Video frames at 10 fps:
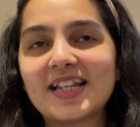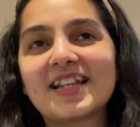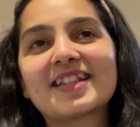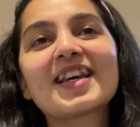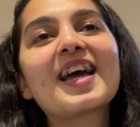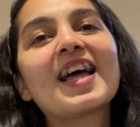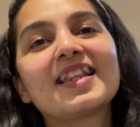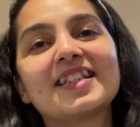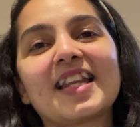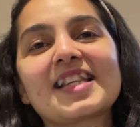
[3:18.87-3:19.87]
then
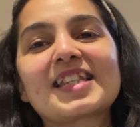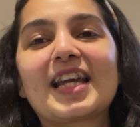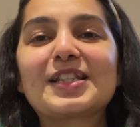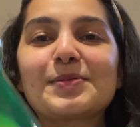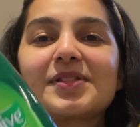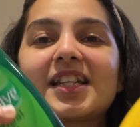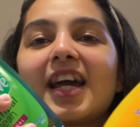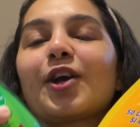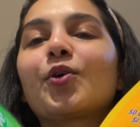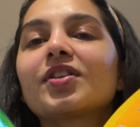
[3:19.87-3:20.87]
the next items that
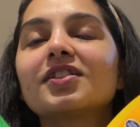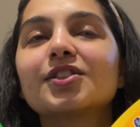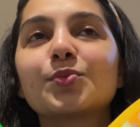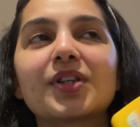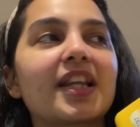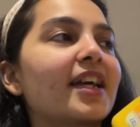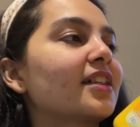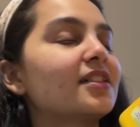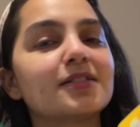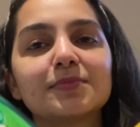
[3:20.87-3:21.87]
i ordered were like